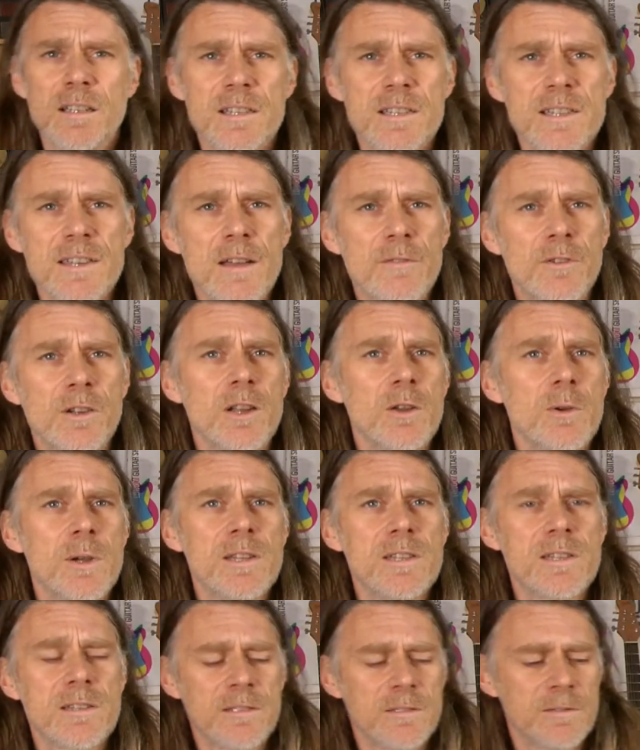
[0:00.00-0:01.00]
It's never
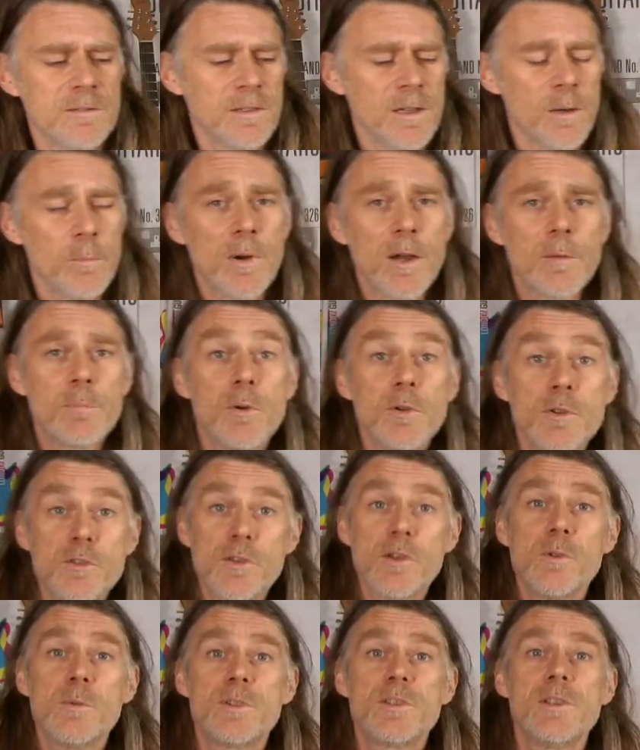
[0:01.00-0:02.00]
Lewis. A Brad Point
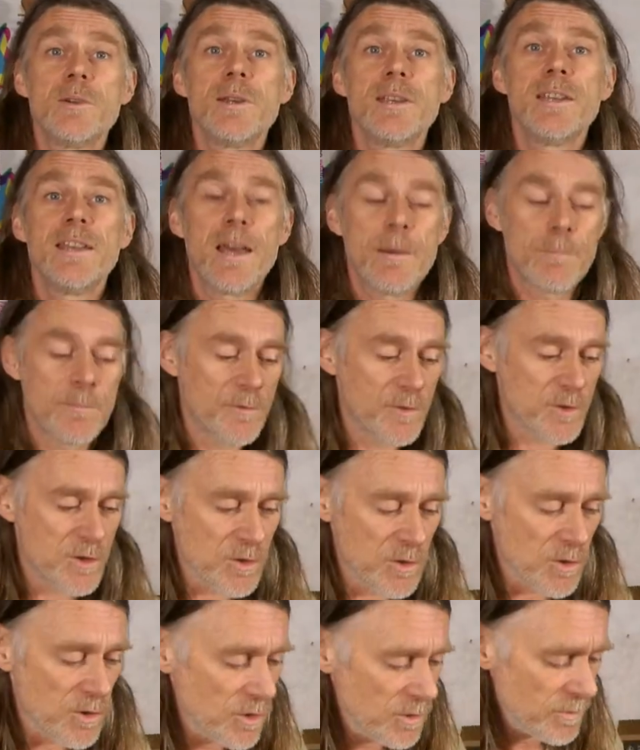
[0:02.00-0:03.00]
drill would do it, yeah, for
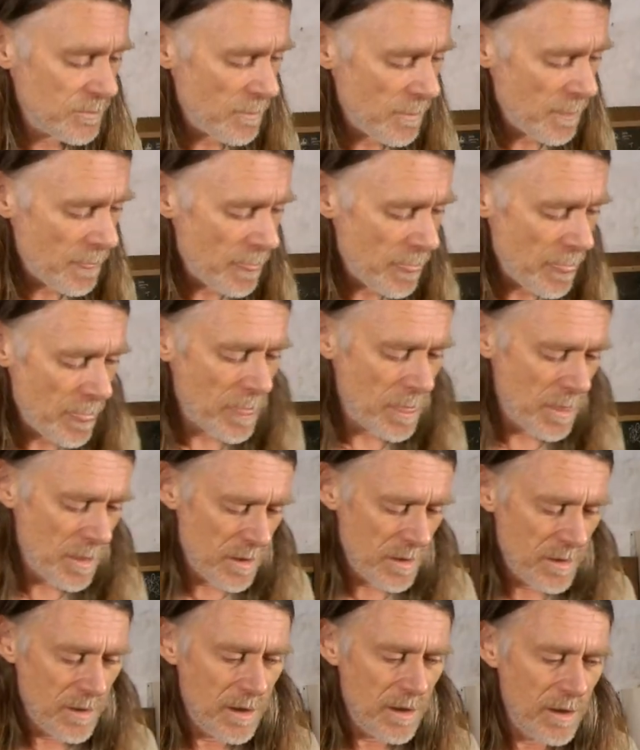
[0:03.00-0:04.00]
sure.
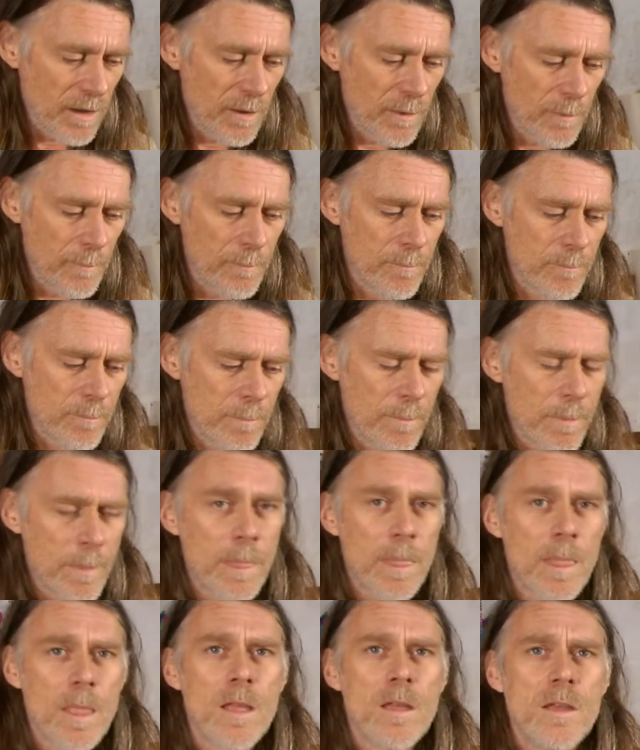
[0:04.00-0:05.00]

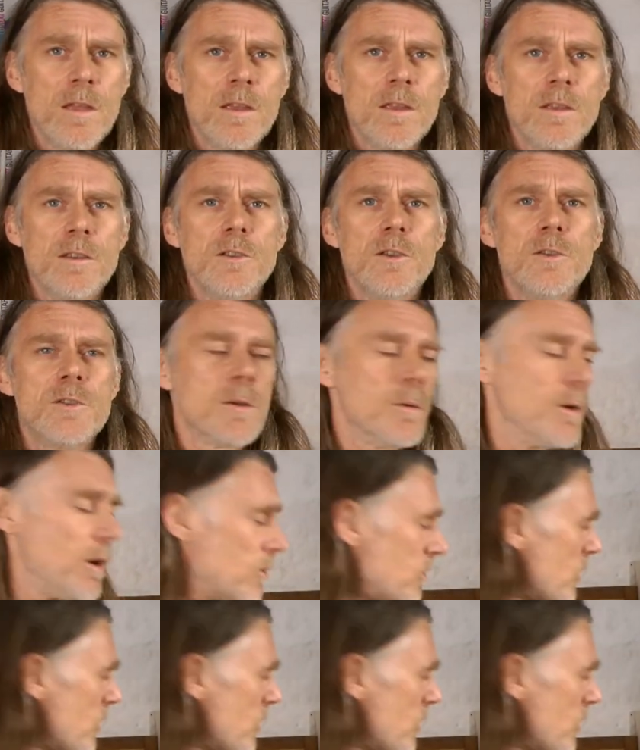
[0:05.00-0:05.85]
I'll